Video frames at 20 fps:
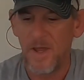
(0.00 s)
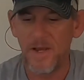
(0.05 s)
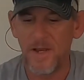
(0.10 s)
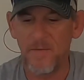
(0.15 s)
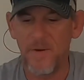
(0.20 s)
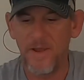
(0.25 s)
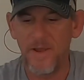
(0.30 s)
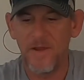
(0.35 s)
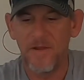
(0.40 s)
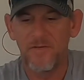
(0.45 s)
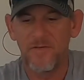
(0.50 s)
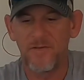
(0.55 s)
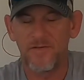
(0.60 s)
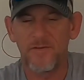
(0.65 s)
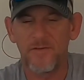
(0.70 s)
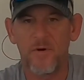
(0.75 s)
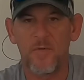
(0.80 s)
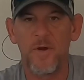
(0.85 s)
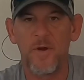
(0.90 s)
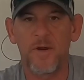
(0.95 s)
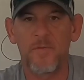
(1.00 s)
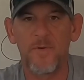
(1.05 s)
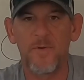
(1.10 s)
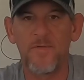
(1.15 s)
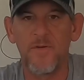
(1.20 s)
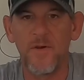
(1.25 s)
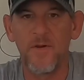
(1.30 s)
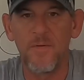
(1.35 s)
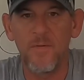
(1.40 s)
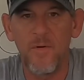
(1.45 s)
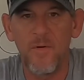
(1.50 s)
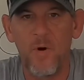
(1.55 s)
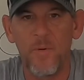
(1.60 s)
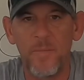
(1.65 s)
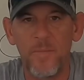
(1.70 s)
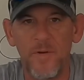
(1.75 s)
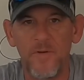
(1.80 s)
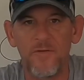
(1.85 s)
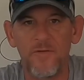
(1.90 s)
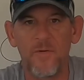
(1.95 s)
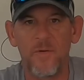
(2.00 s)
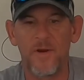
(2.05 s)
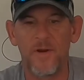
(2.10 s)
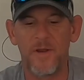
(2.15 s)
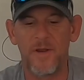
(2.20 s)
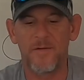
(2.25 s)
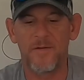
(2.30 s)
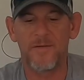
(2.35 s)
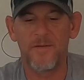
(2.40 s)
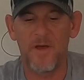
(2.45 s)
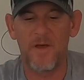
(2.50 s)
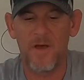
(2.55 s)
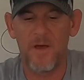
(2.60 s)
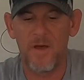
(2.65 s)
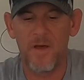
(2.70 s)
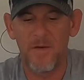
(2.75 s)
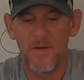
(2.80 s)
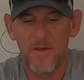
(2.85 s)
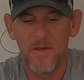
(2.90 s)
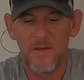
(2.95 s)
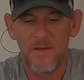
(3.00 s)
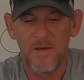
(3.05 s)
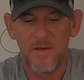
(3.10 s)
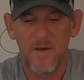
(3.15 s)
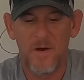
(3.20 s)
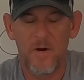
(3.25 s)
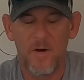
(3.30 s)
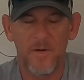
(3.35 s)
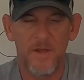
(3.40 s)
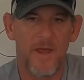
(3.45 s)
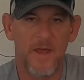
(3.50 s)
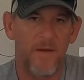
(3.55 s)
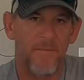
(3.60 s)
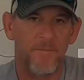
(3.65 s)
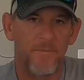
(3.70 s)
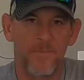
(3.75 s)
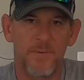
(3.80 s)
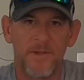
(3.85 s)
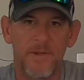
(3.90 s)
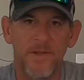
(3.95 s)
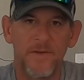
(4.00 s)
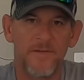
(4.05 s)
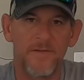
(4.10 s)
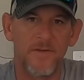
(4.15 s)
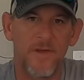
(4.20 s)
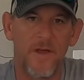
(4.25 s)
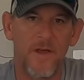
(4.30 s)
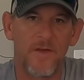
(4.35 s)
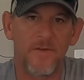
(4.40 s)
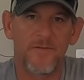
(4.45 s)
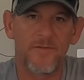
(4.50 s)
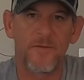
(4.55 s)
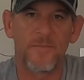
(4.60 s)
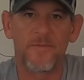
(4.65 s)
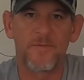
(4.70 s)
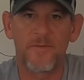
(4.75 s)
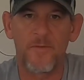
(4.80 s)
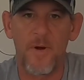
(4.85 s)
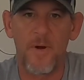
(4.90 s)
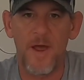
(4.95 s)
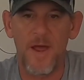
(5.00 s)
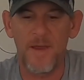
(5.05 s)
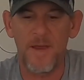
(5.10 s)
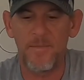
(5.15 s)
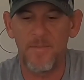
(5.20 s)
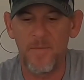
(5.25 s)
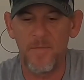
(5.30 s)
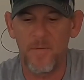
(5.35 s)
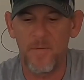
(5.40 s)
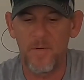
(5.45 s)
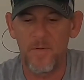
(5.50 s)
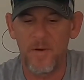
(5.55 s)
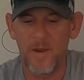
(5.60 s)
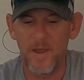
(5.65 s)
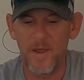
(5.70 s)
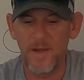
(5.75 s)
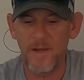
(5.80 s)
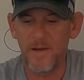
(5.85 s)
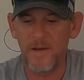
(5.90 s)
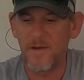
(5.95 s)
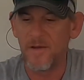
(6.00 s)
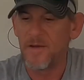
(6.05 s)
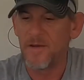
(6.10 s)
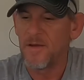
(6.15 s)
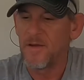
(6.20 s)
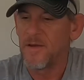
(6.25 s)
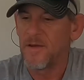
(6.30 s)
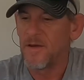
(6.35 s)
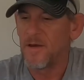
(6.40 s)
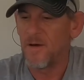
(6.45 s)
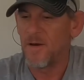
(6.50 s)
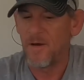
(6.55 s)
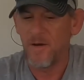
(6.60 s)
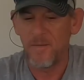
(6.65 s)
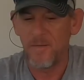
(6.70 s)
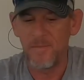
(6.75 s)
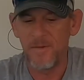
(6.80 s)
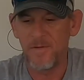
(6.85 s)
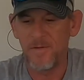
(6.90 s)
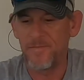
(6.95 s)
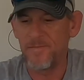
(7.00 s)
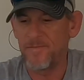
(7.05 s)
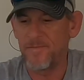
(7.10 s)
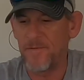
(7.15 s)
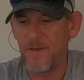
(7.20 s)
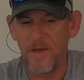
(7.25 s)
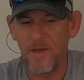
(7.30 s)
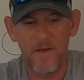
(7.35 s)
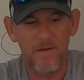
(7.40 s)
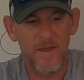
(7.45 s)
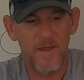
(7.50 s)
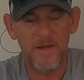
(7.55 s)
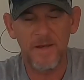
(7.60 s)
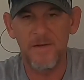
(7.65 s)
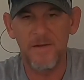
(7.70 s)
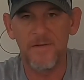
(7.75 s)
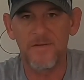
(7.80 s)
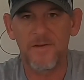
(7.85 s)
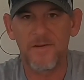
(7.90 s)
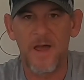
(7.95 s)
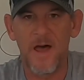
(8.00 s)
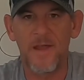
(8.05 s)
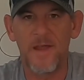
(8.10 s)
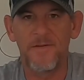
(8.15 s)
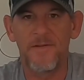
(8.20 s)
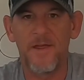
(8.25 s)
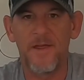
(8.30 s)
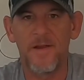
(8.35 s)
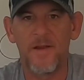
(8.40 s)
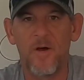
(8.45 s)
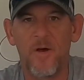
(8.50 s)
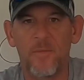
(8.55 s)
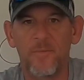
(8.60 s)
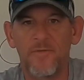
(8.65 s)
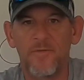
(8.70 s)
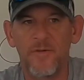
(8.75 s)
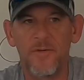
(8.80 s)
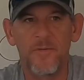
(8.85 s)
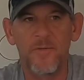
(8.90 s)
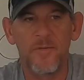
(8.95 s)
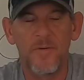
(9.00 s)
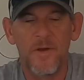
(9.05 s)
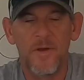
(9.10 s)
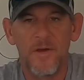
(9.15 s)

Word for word: anyway, just a quick review. Hope you enjoyed it. Uh, oh yeah, please uh, subscribe or like. Um, if uh, any of this content helped you,